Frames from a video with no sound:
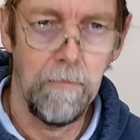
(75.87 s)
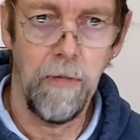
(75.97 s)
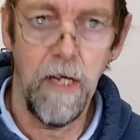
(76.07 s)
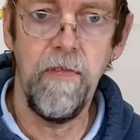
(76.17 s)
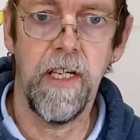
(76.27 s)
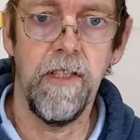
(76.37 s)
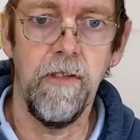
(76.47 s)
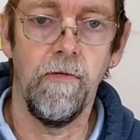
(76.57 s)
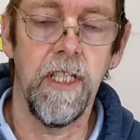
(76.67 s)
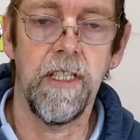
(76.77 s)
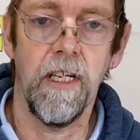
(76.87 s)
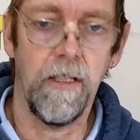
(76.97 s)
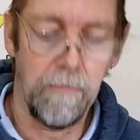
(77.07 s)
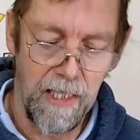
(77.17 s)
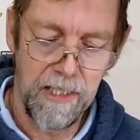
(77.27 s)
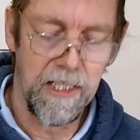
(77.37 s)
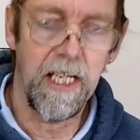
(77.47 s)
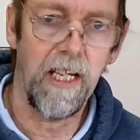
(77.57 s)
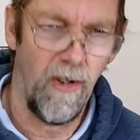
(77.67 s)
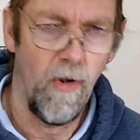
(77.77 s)
But if you can recycle
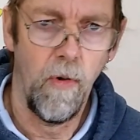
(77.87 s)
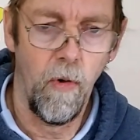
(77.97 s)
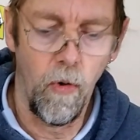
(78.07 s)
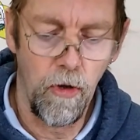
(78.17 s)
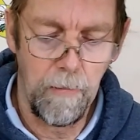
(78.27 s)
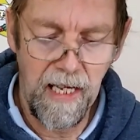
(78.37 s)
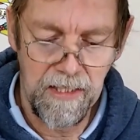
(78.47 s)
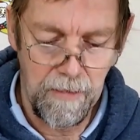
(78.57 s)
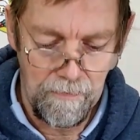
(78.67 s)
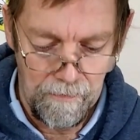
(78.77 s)
plastic, all the better.